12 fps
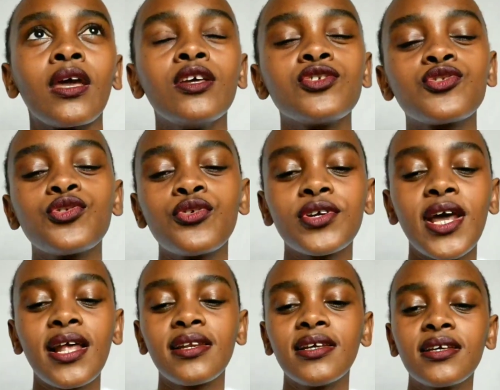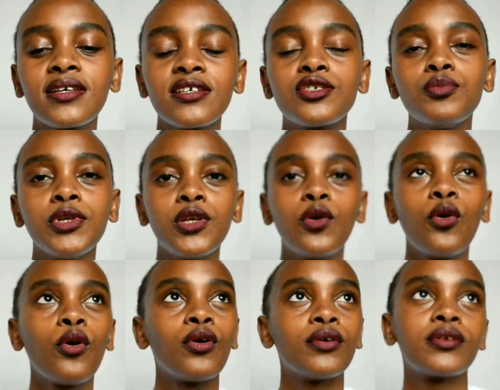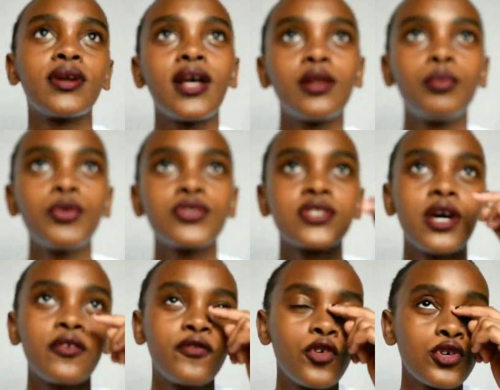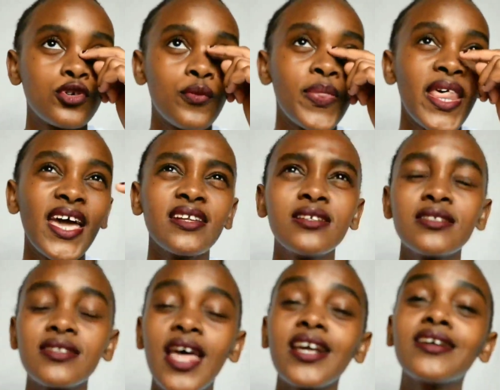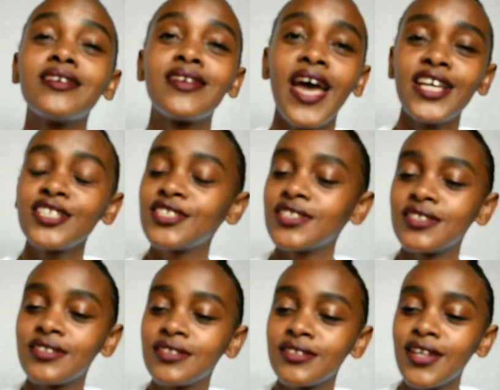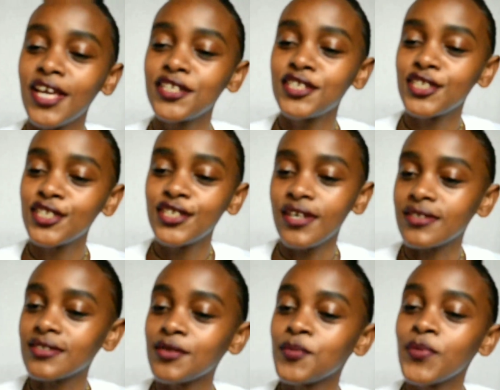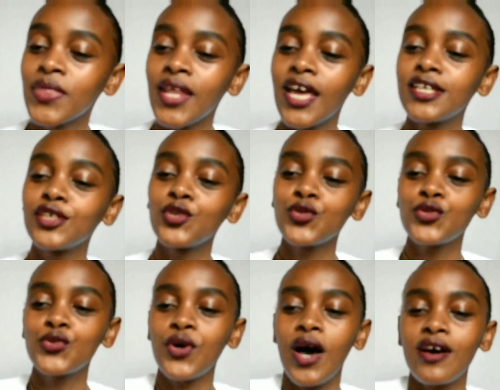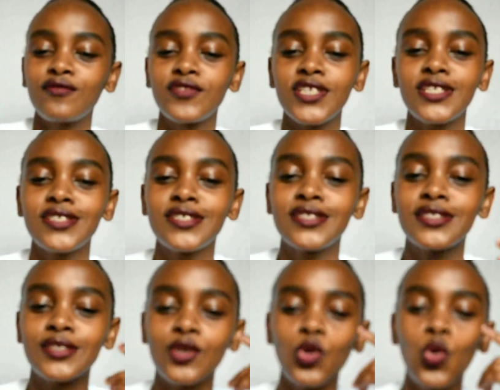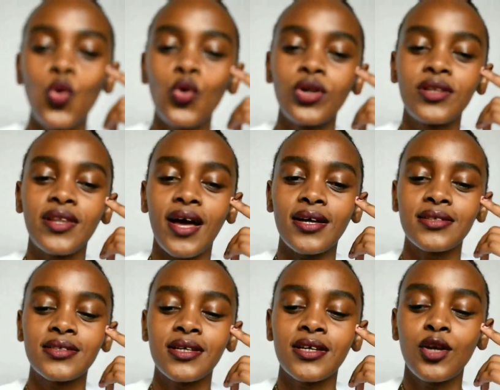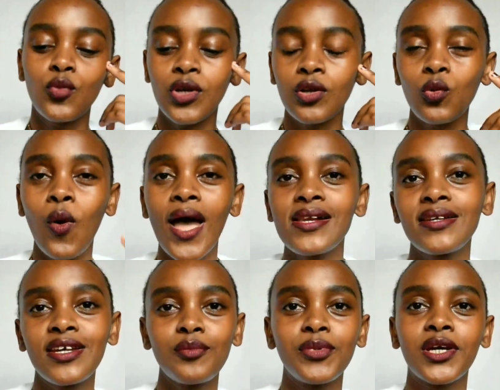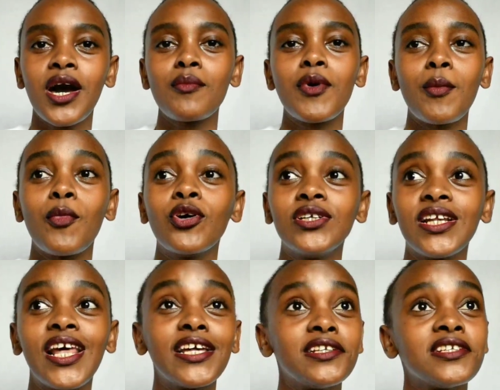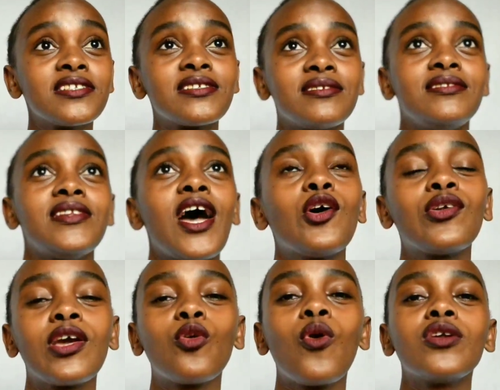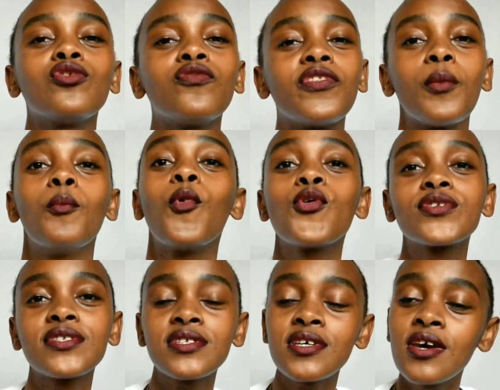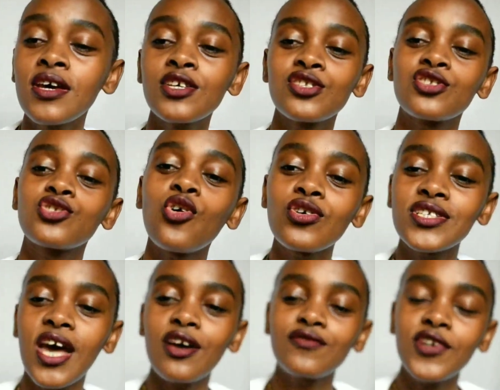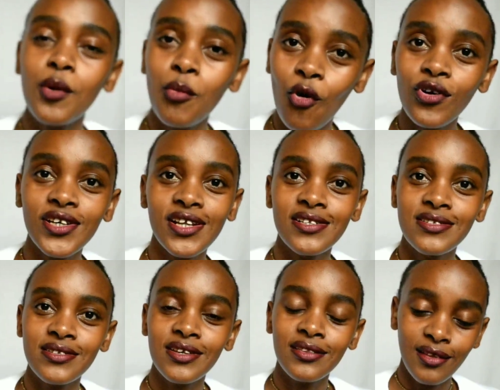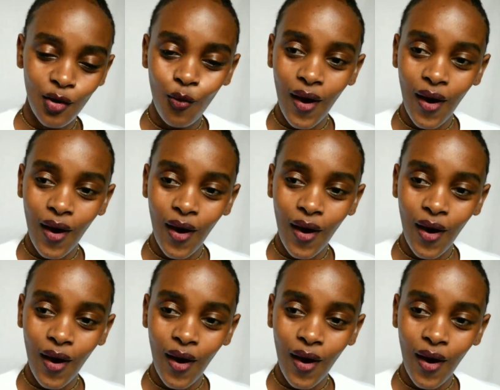his story, I'll link it below, or I'll post a photo. And he's like 90 years. And he used to have this goal that he will one day become a model. And he's now like one of the most sought after models in the